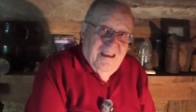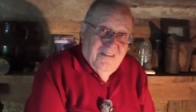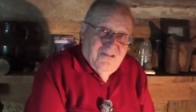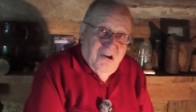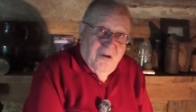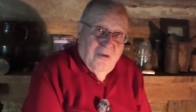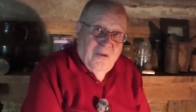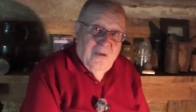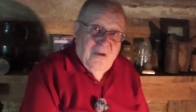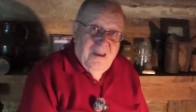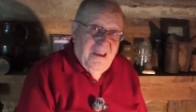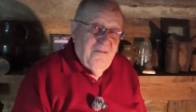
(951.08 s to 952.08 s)

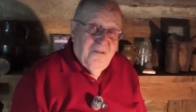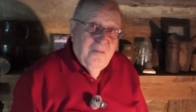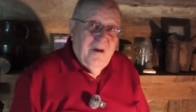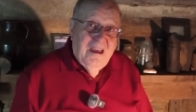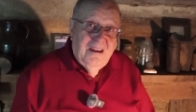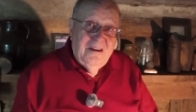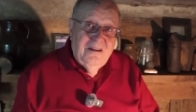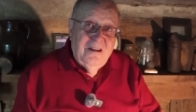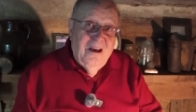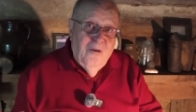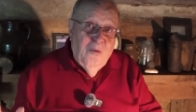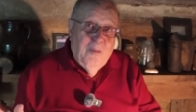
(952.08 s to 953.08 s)
So everybody,
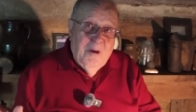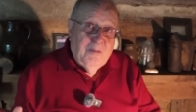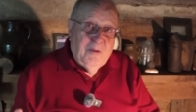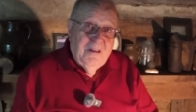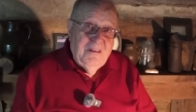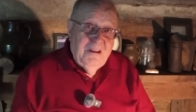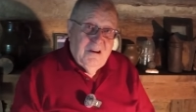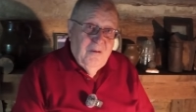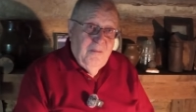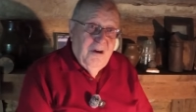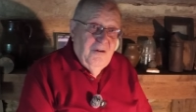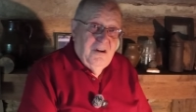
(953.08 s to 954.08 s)
the old people in the
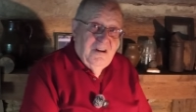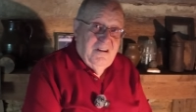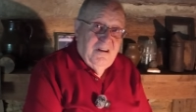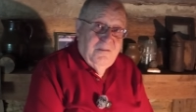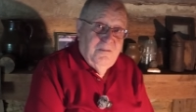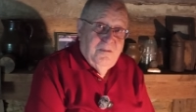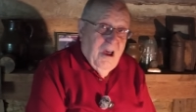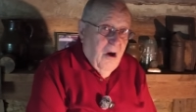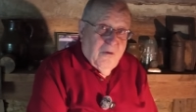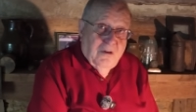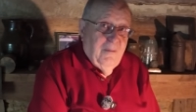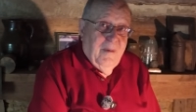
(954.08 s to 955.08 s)
community
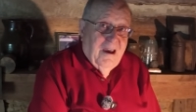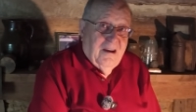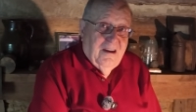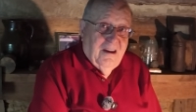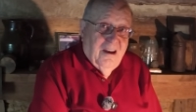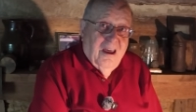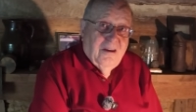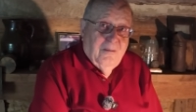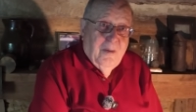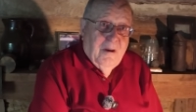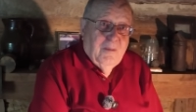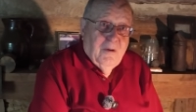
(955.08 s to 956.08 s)
talked about it. A lot of
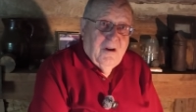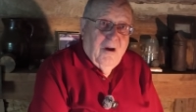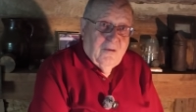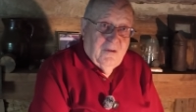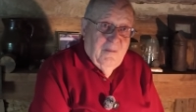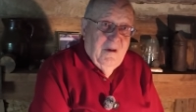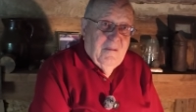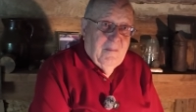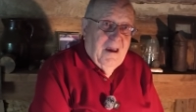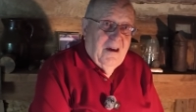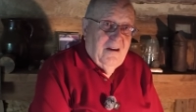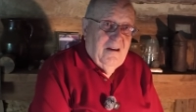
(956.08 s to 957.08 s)
people talked to me
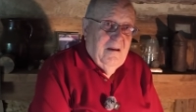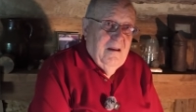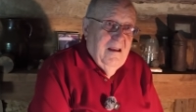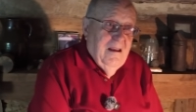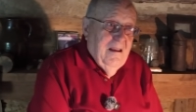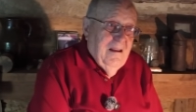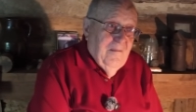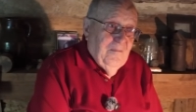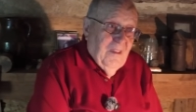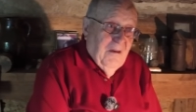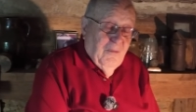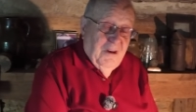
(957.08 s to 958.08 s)
about it,
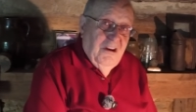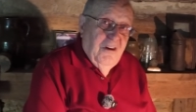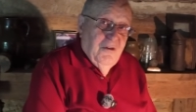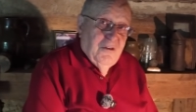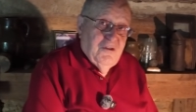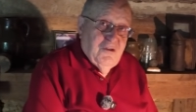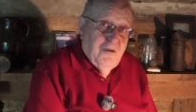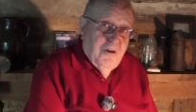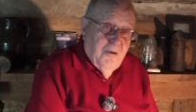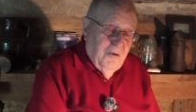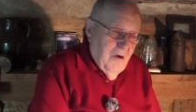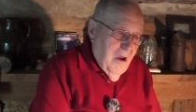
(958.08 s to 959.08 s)
and we knew it was
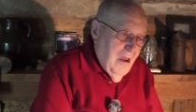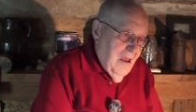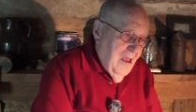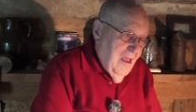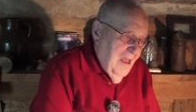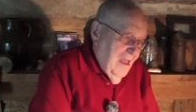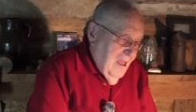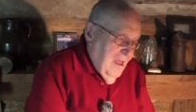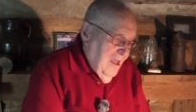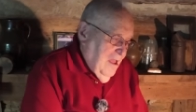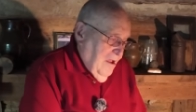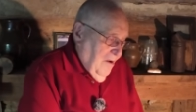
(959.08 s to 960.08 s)
true.
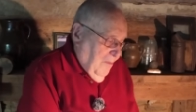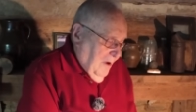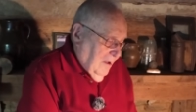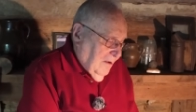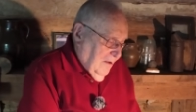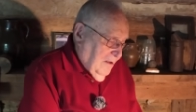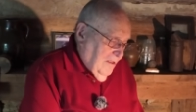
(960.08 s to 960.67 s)
Well,